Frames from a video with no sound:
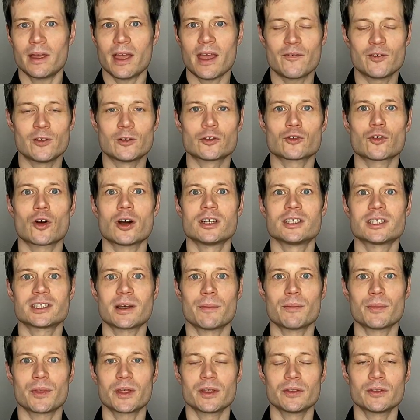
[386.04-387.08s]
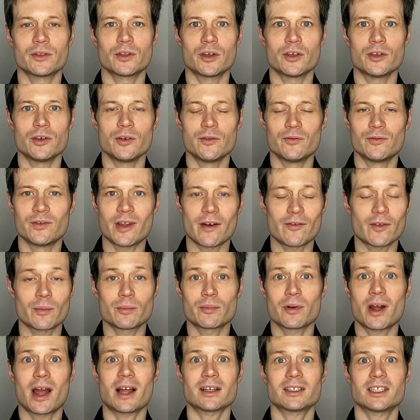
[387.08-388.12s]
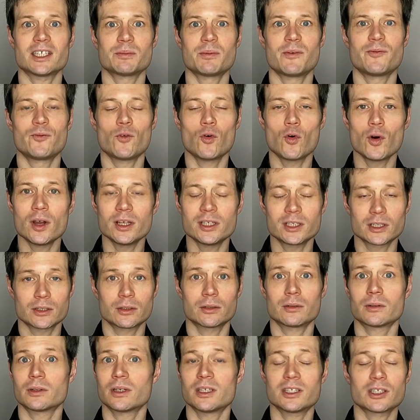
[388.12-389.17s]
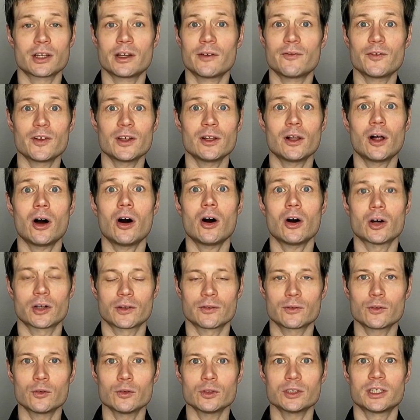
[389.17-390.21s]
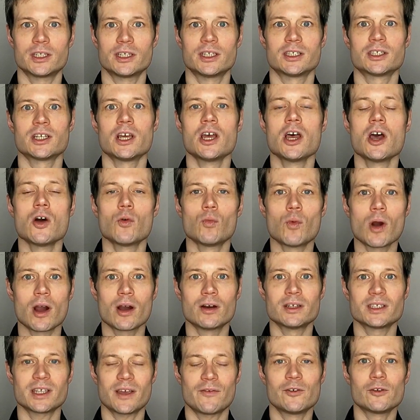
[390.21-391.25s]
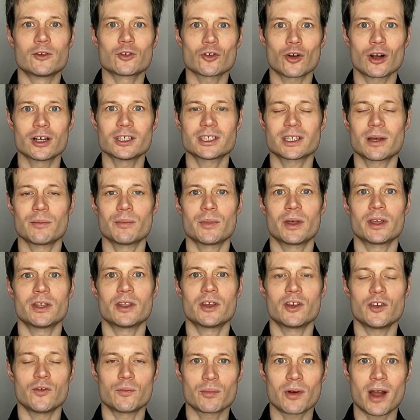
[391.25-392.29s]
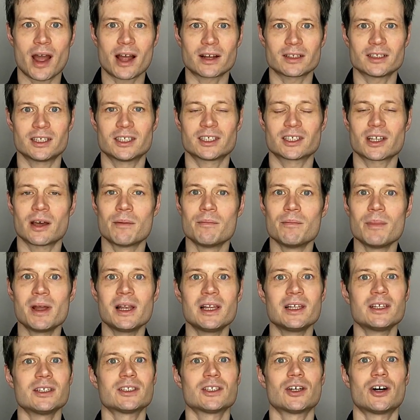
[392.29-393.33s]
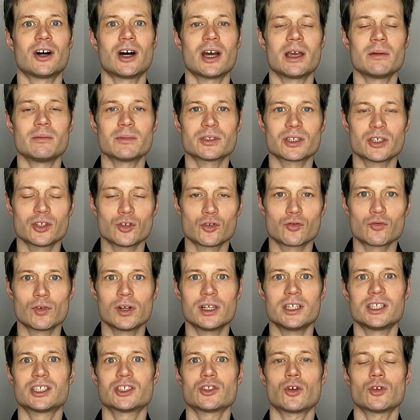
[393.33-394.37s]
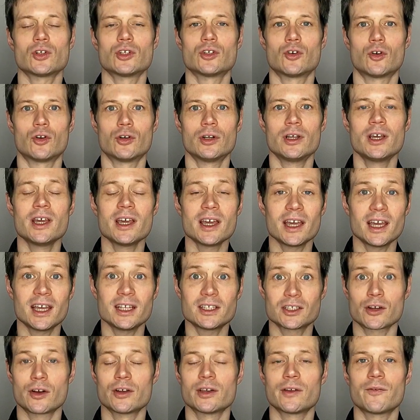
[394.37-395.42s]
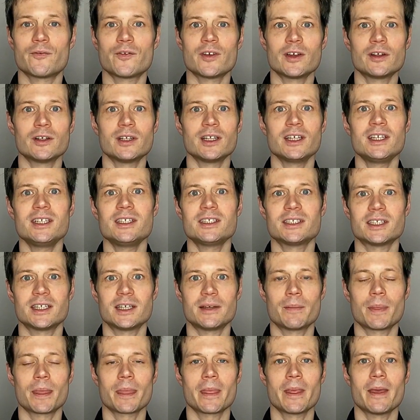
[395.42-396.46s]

If you try something that you've never practiced before, it's going to feel hard, of course it is. Whereas if you try something that you've practiced a million times and you're really solid on, it's going to feel easy.